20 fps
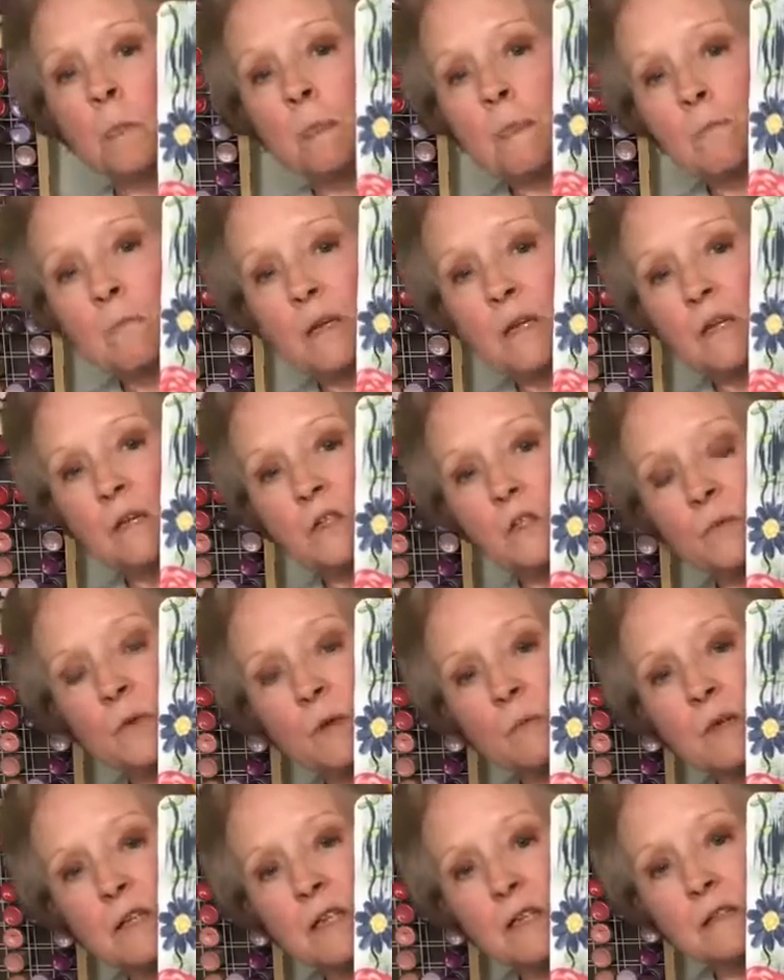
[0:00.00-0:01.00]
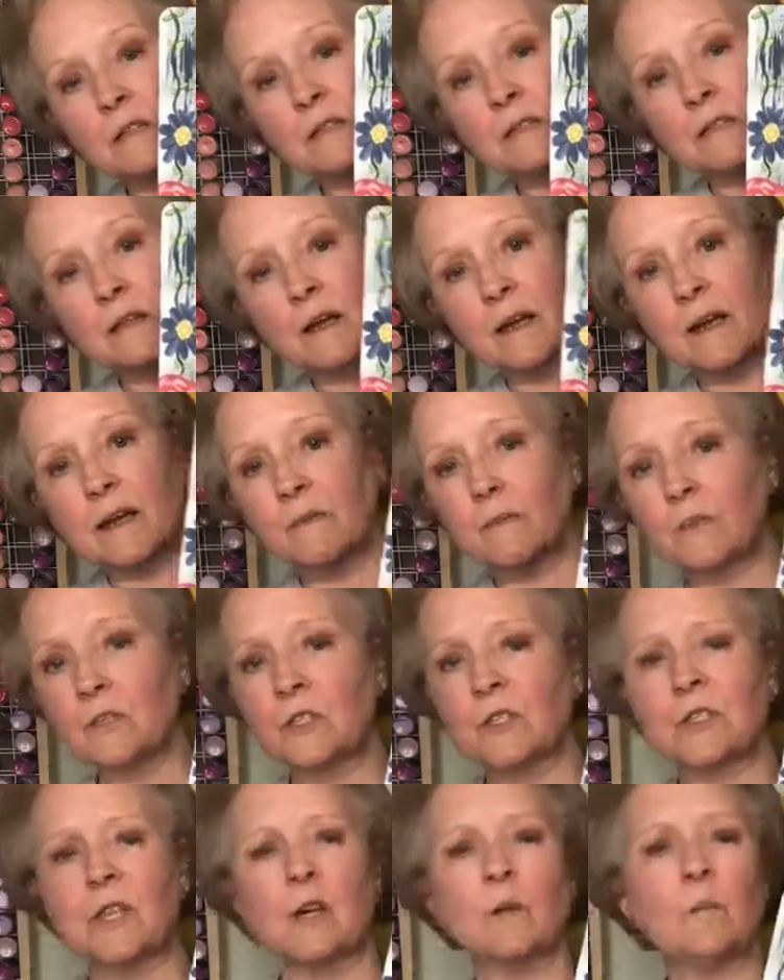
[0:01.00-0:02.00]
But here's what we did tonight. There's
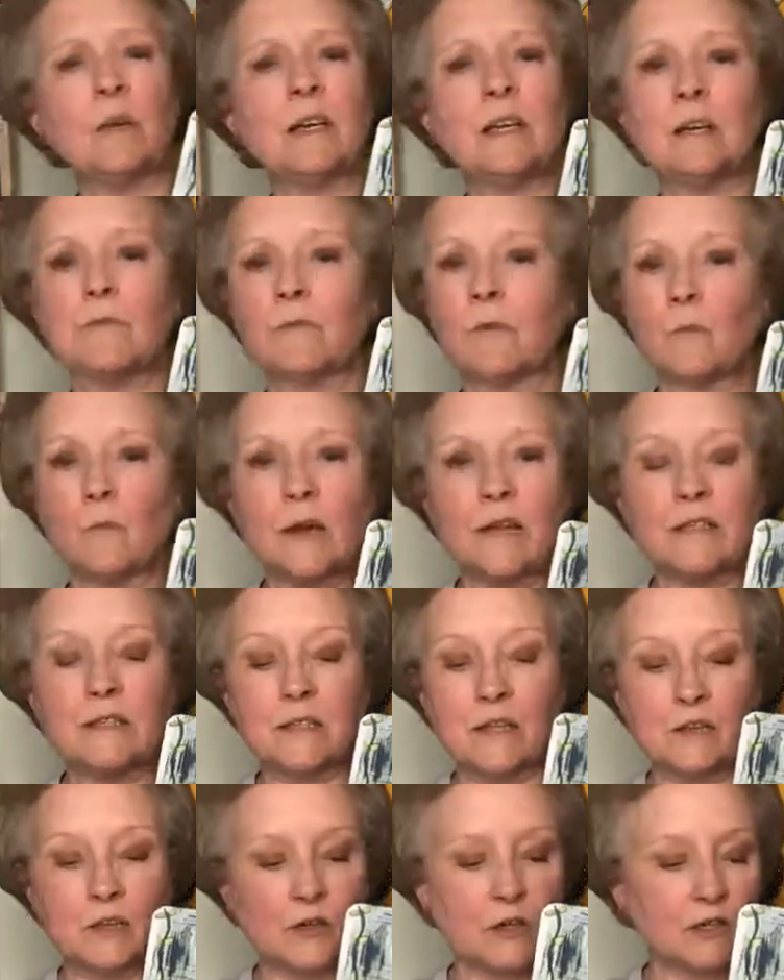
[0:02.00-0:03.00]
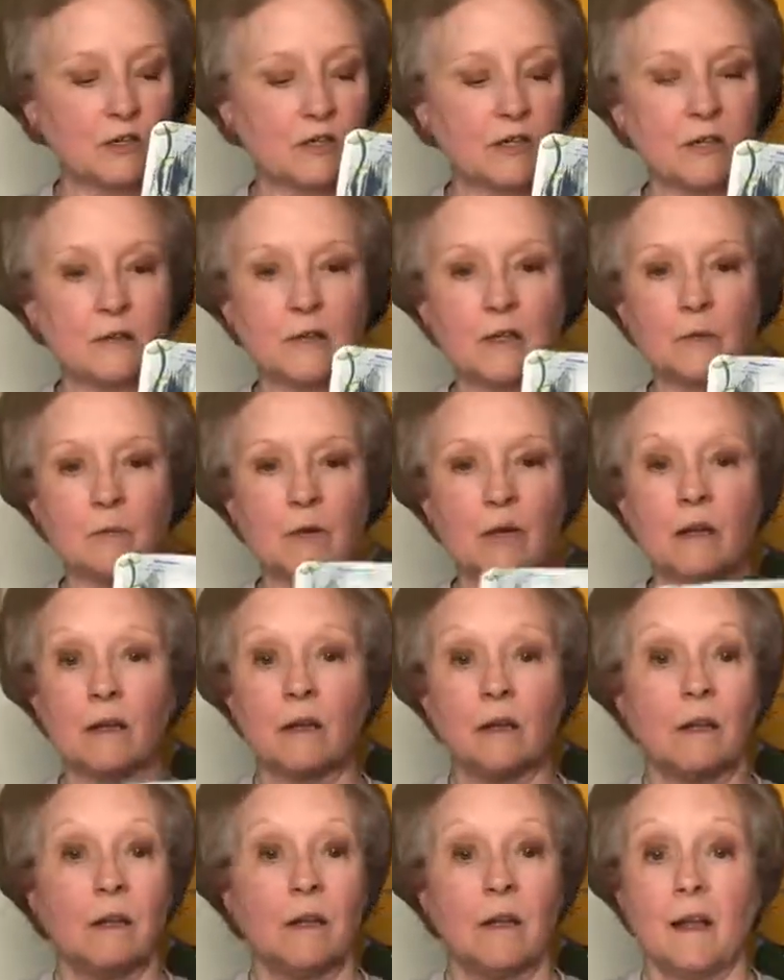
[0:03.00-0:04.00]
so many different ways that you can do it, but
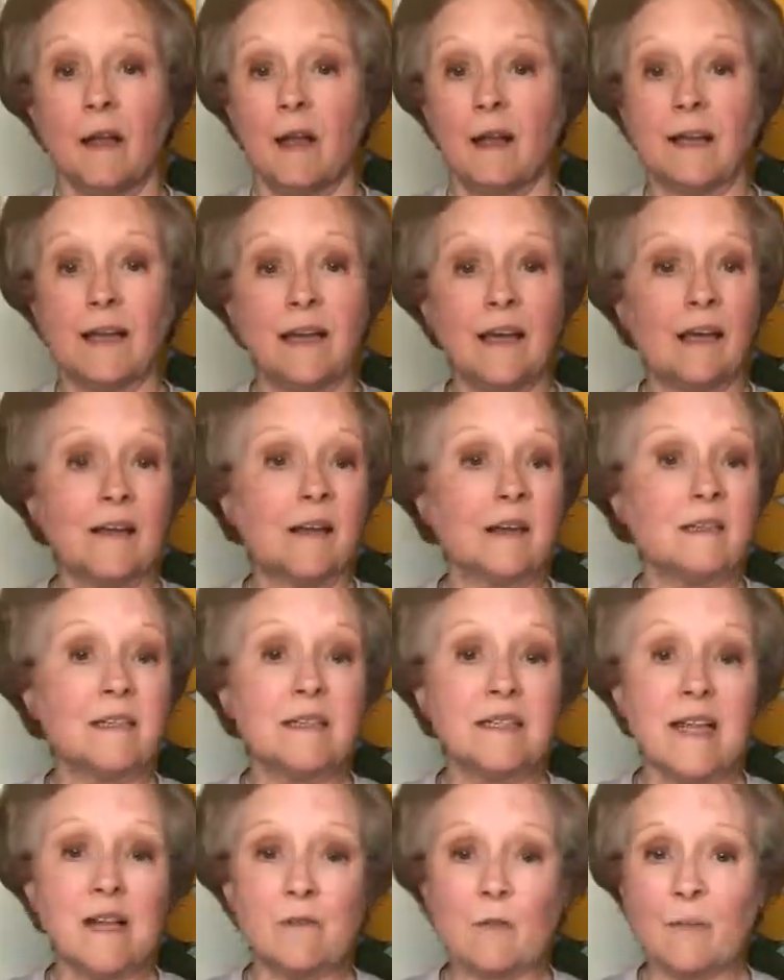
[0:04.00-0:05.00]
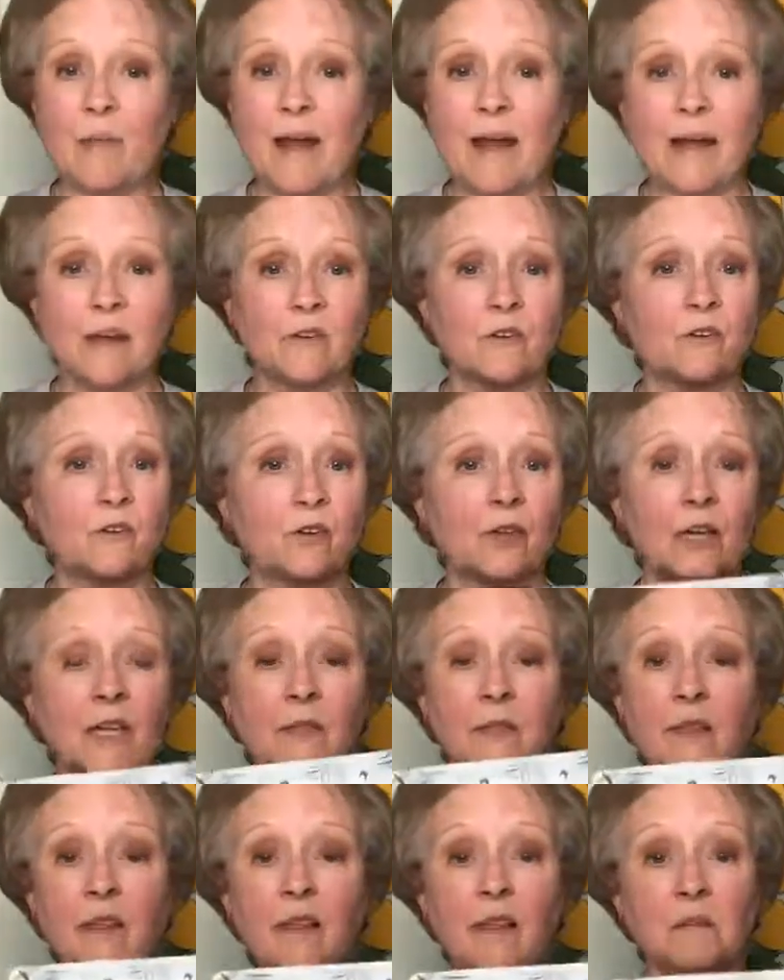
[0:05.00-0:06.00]
Again, I didn't have a pattern or
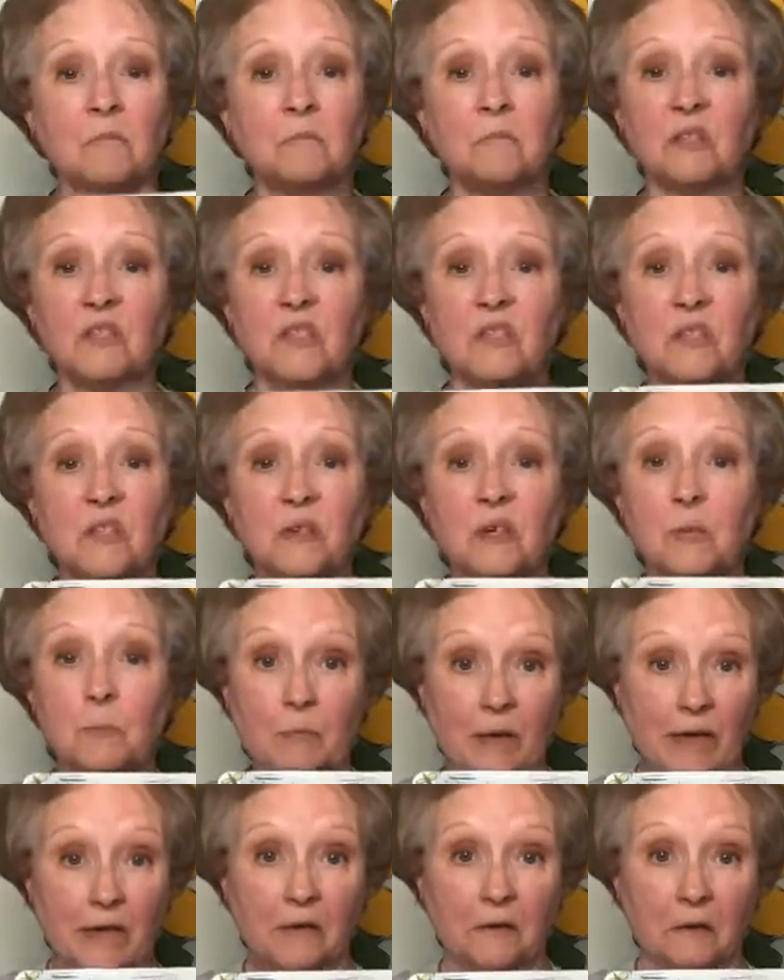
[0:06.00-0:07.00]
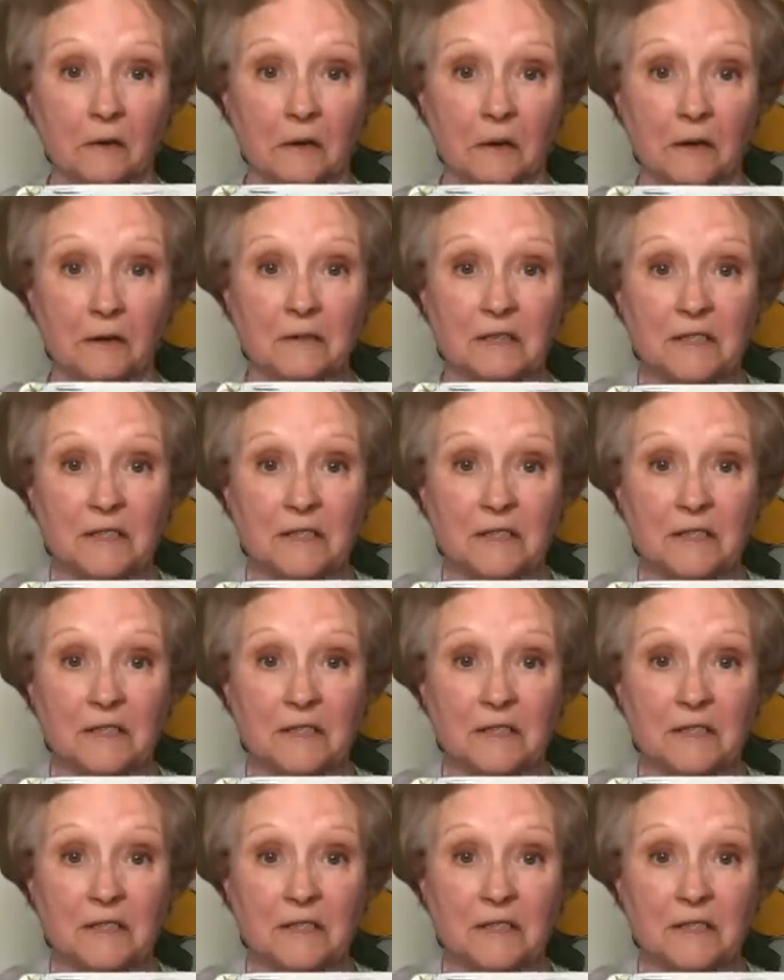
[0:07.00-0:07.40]
anything, just started painting on it.